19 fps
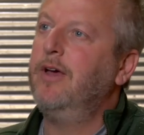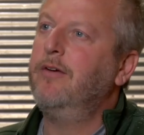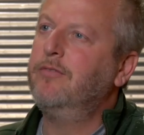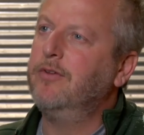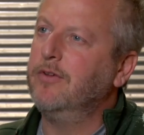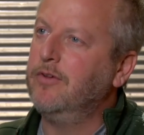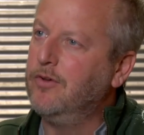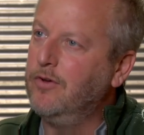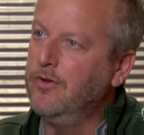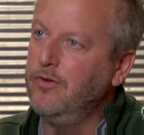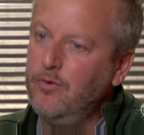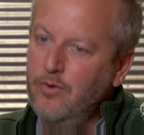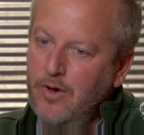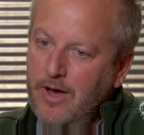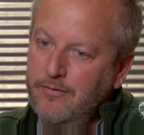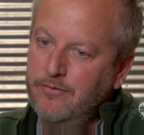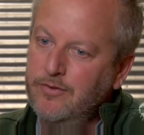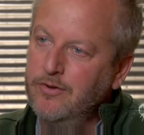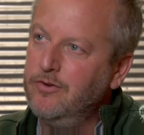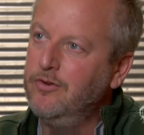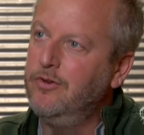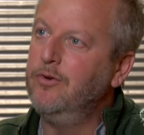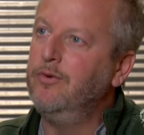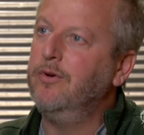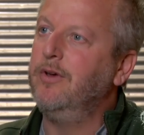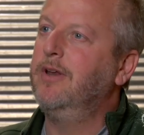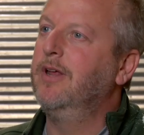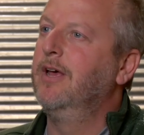You have to
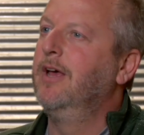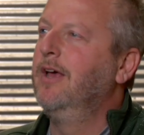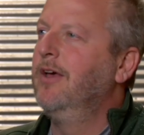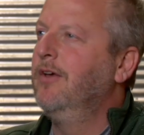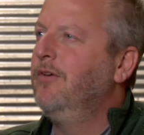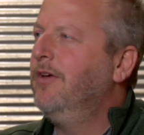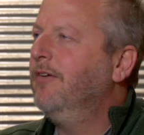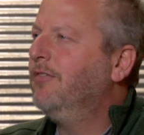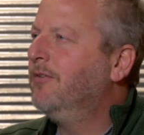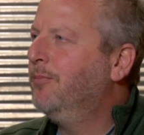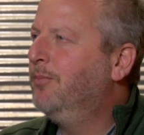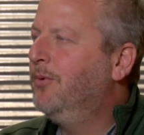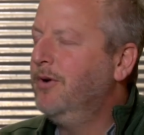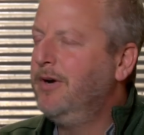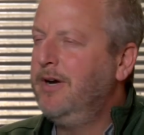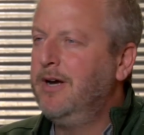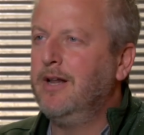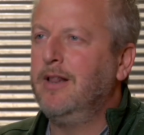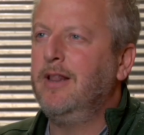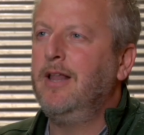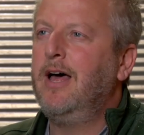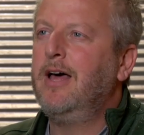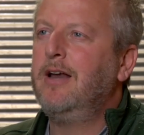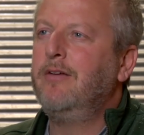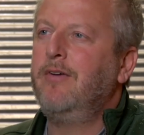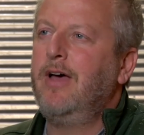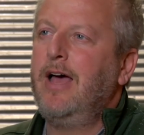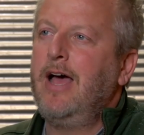do it. You have to put in a
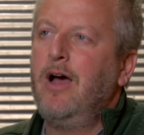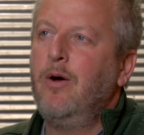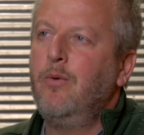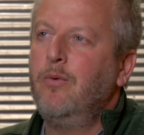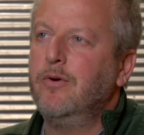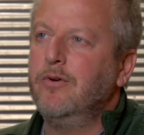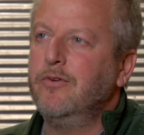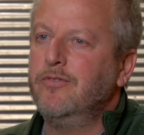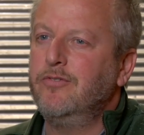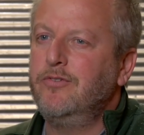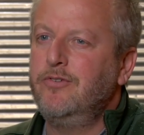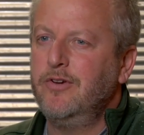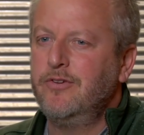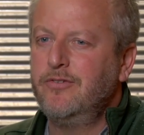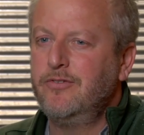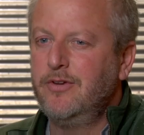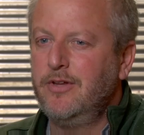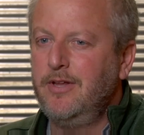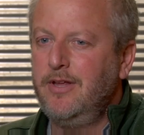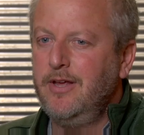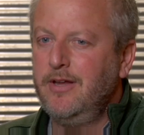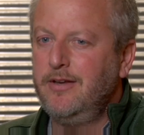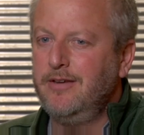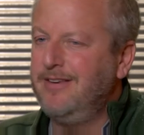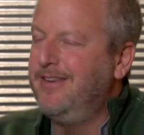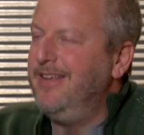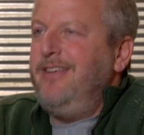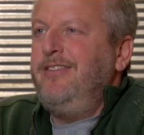lot of hours just to
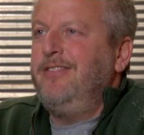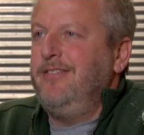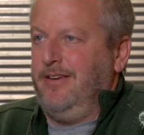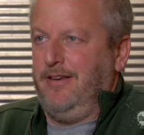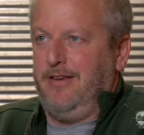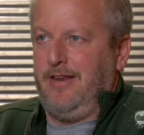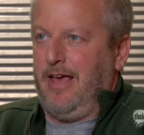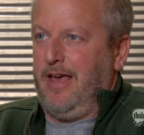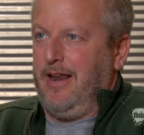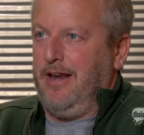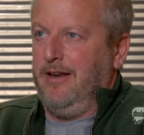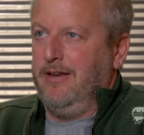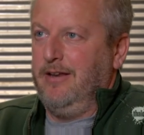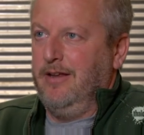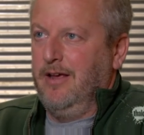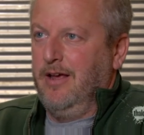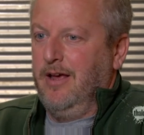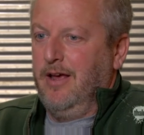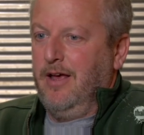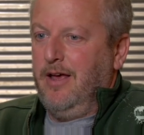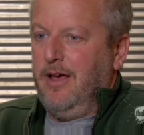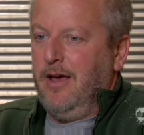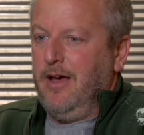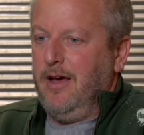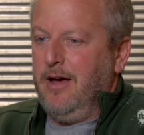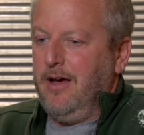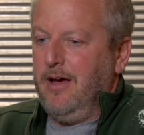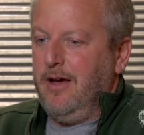get decent at it.
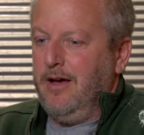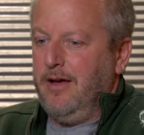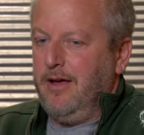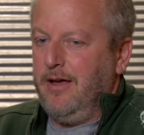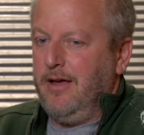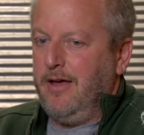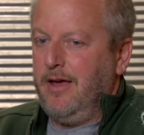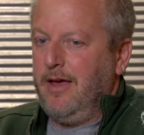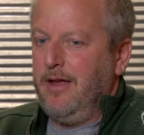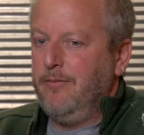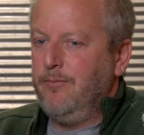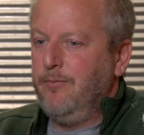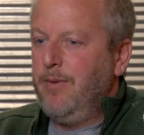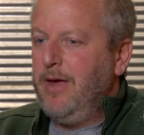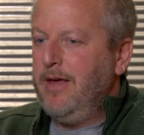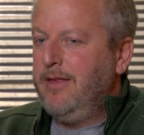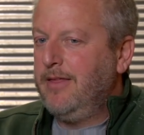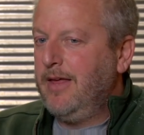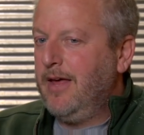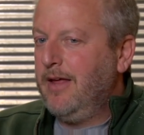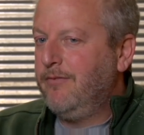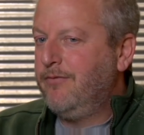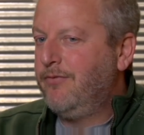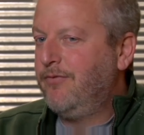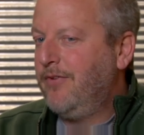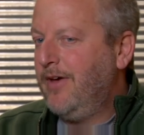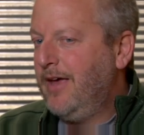And make that